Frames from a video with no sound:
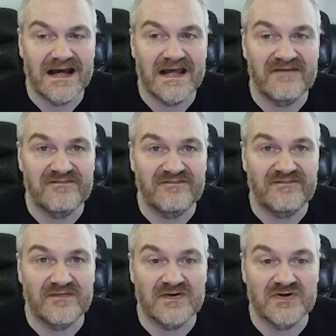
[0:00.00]

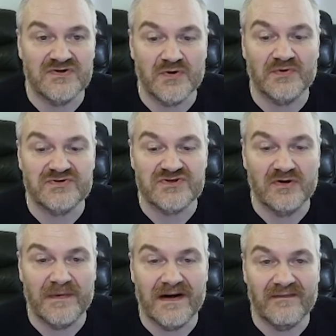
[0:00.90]
If you do want to
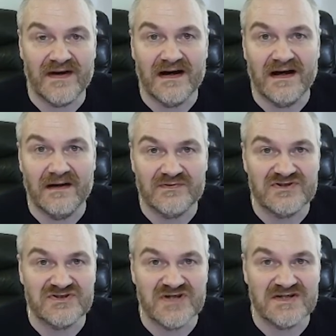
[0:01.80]
know about that, I would
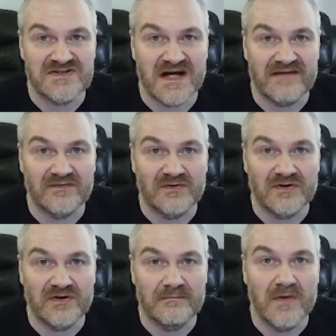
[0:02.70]
suggest you have a
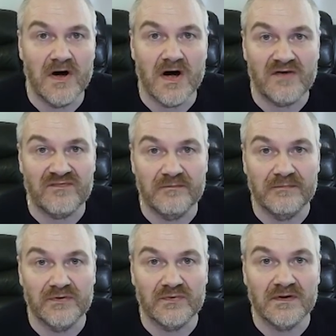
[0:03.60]
look at Mark from
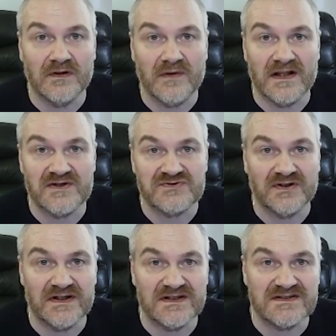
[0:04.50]
Blue Glow
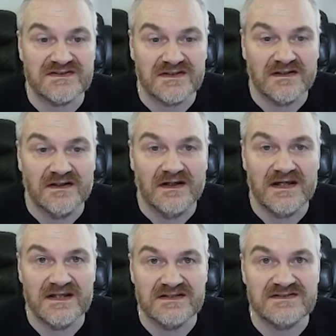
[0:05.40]
Electronics.
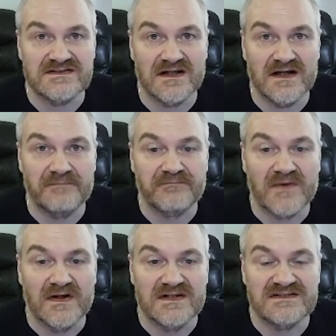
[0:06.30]
His
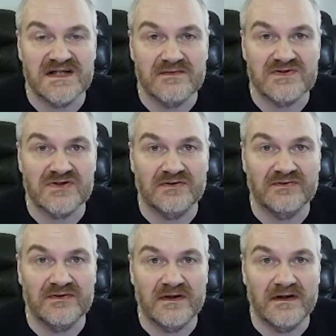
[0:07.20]
series
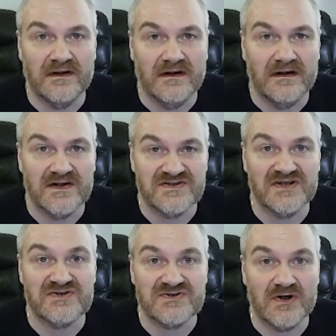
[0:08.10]
on
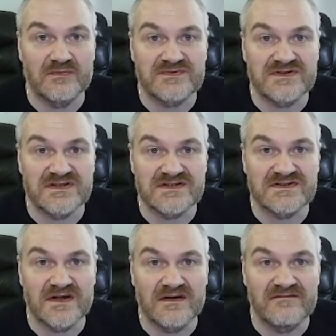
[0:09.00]
oscilloscopes
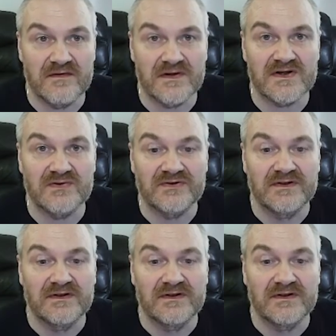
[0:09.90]
is very good,